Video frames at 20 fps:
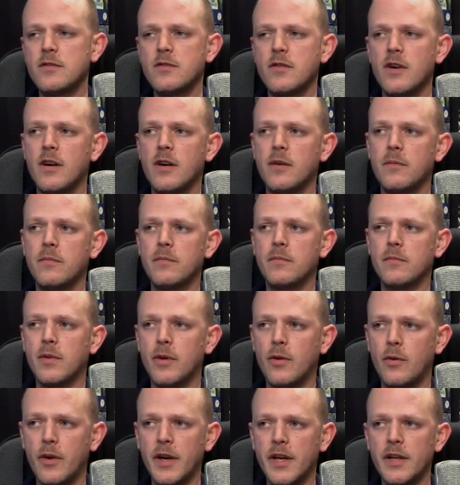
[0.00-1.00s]
So I'm
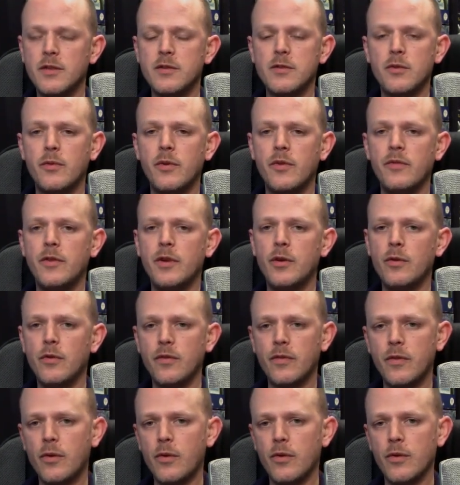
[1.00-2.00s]
going to review,
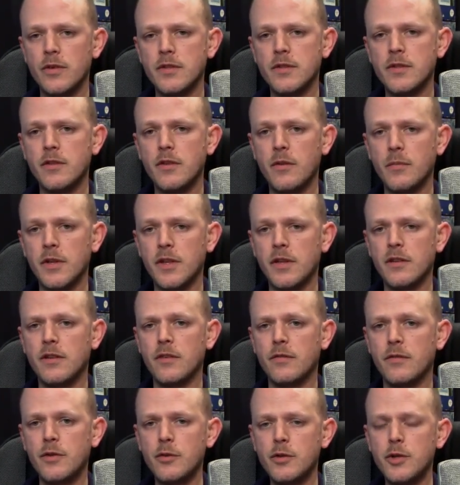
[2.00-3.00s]
of course, the
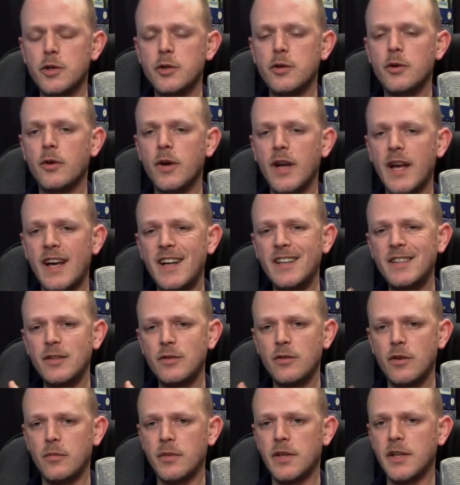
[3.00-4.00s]
Terminator Future Shock and
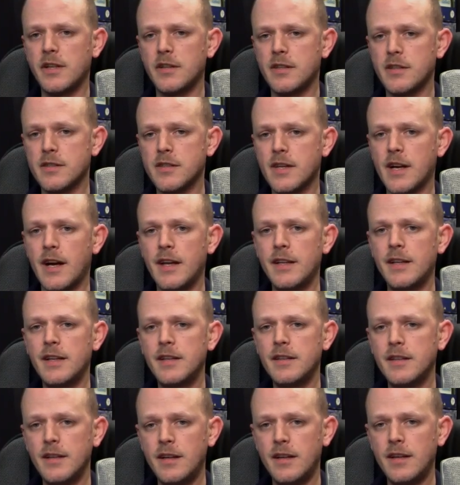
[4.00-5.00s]
the Terminator
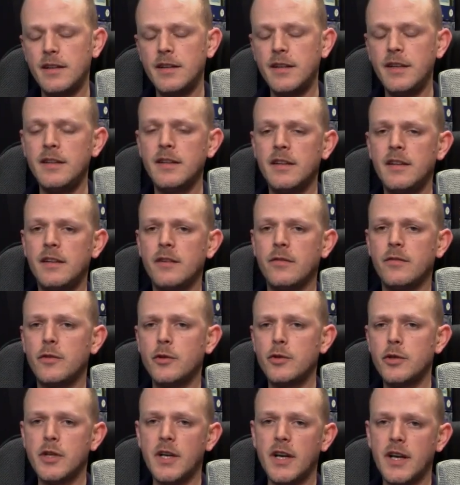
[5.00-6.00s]
Skynet in the near
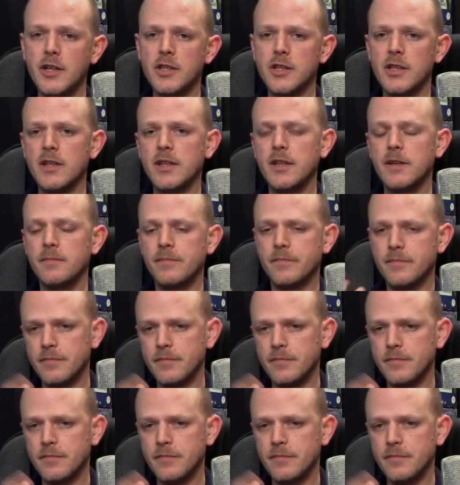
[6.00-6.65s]
future. Actually,